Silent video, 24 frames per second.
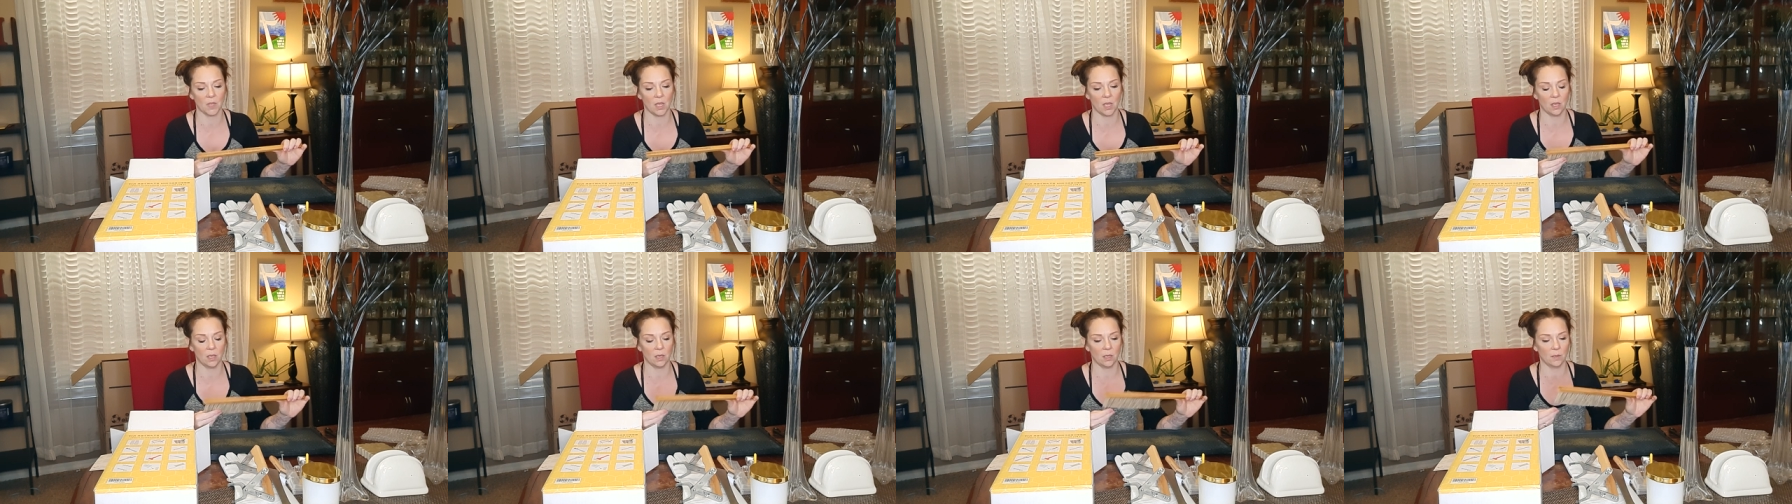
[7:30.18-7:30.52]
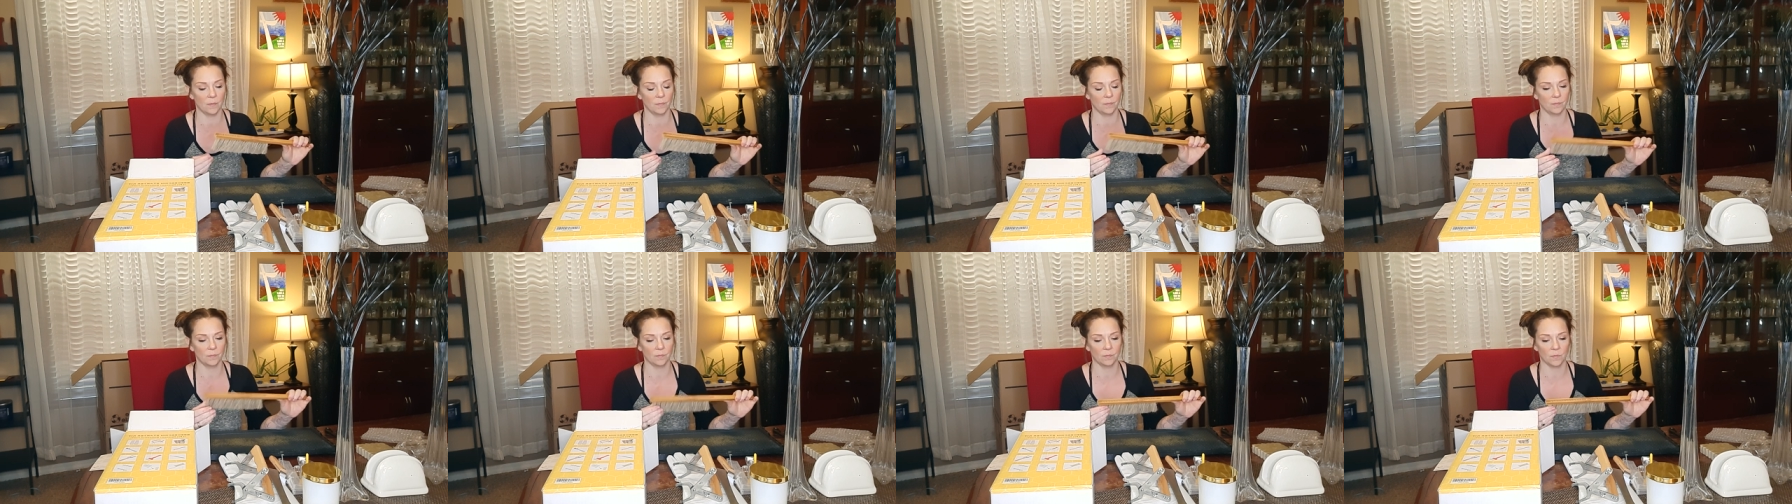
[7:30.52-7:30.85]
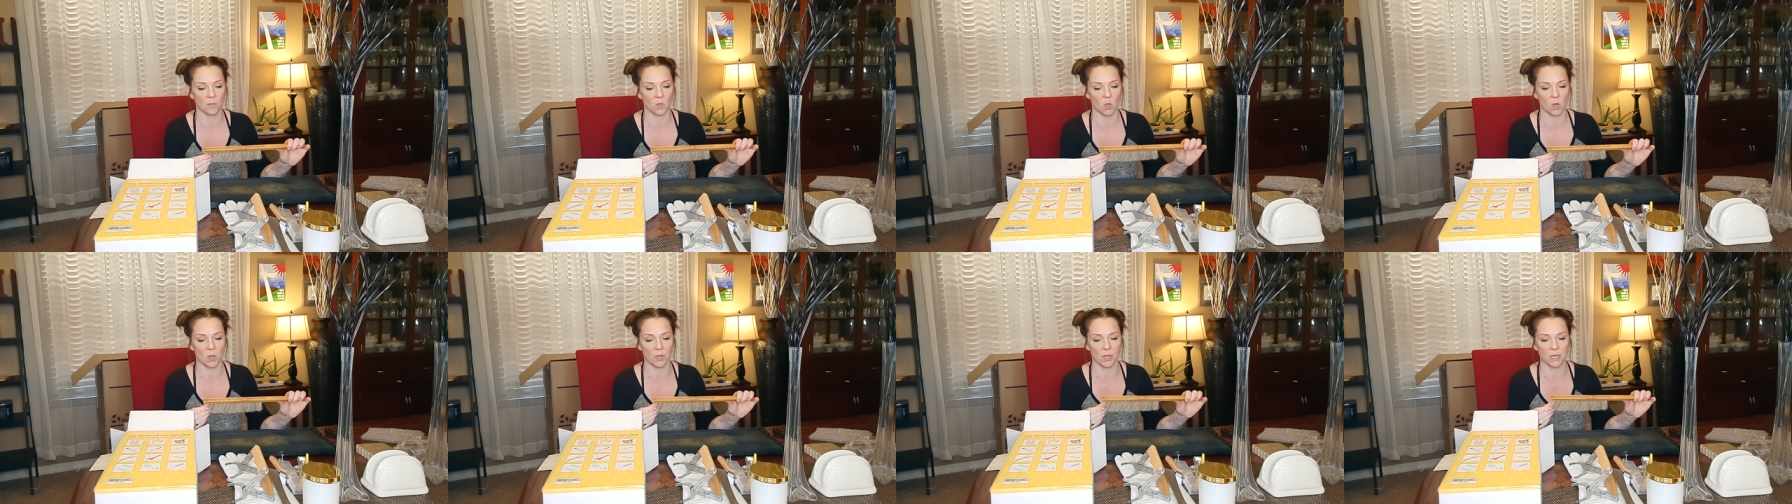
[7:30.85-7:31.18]
um,
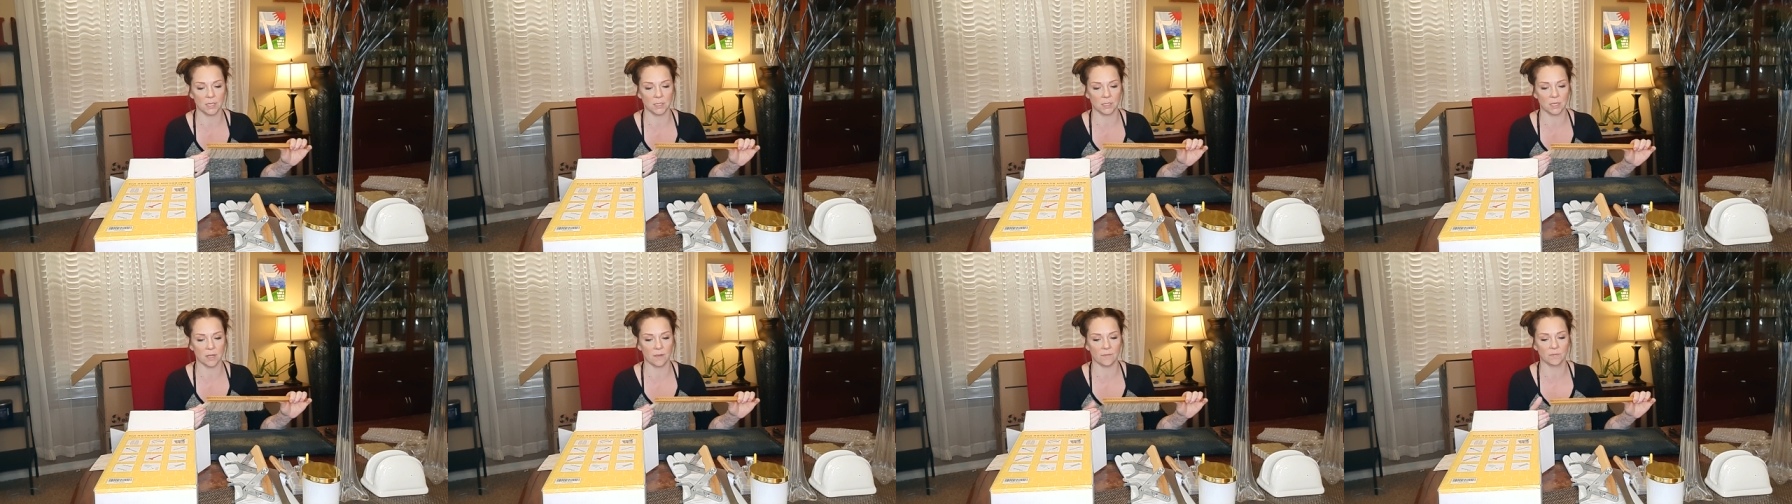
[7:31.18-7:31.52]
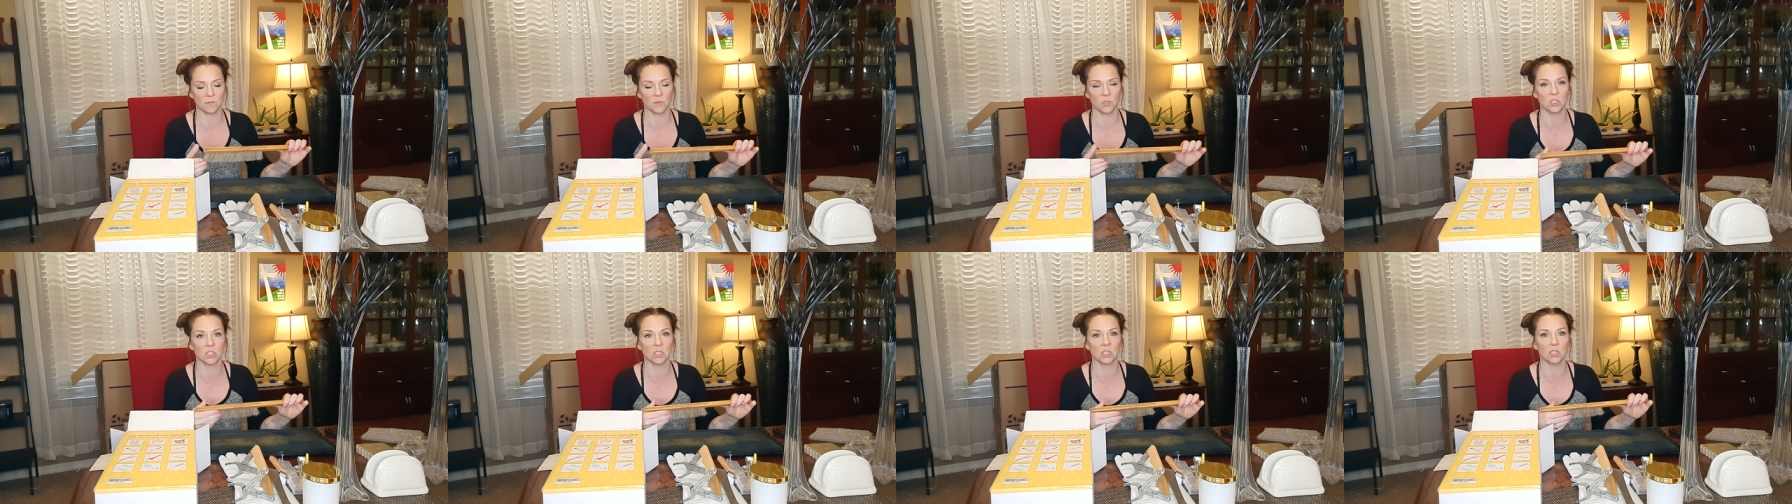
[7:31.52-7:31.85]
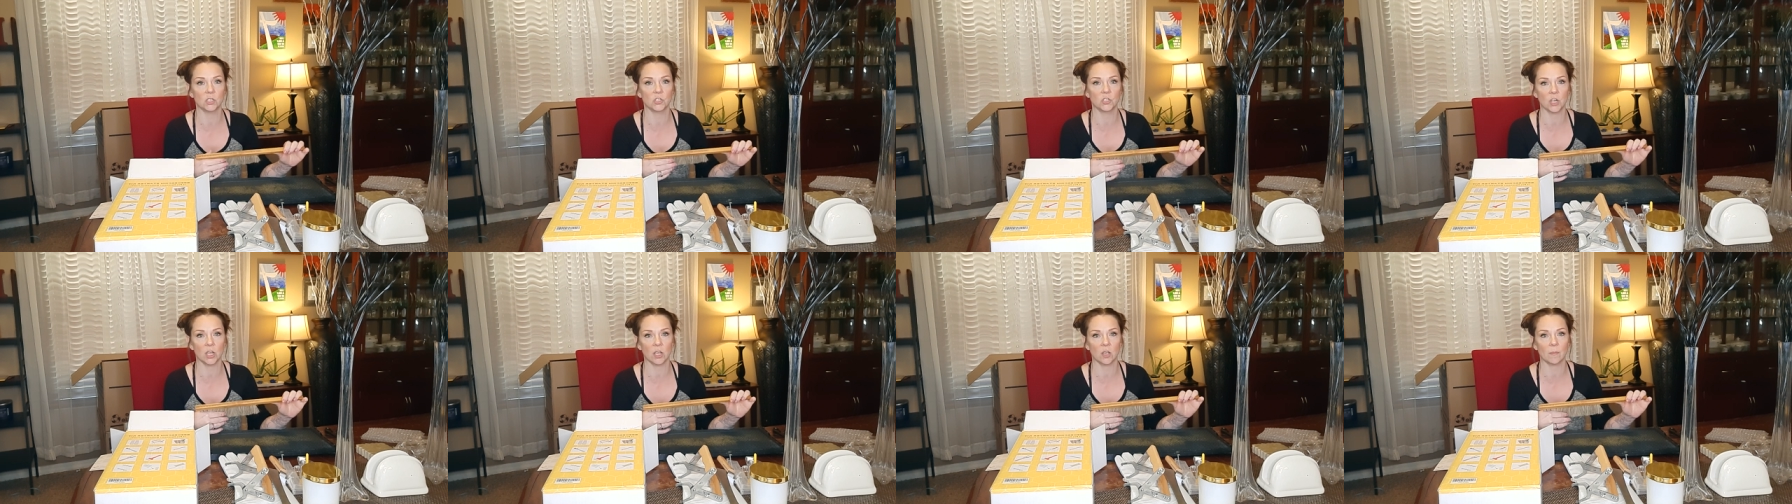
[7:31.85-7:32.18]
all that stuff, just
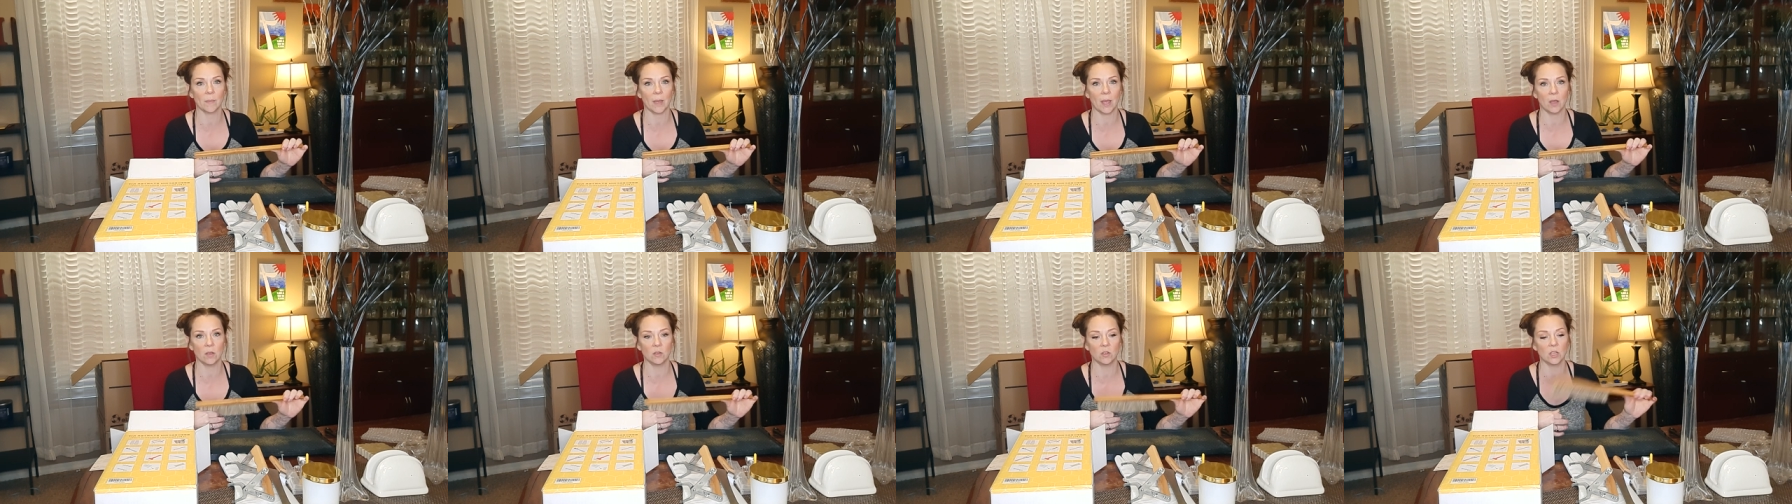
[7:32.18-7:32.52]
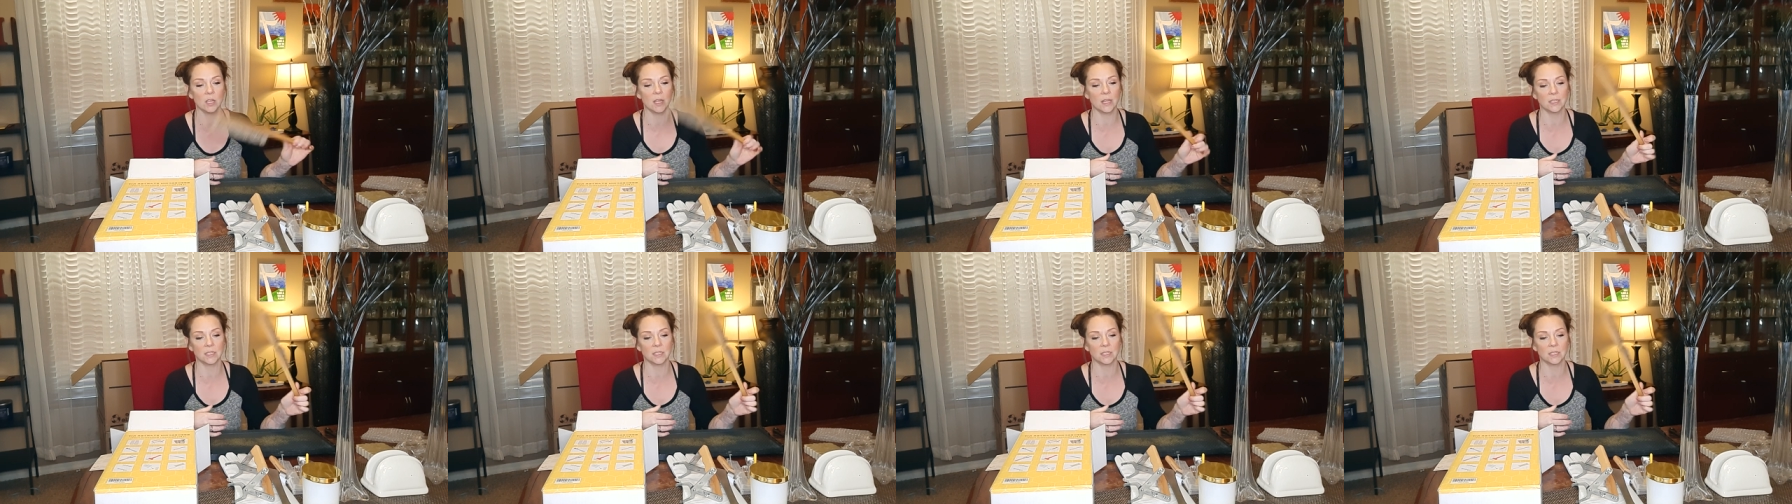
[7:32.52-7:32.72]
to check them out,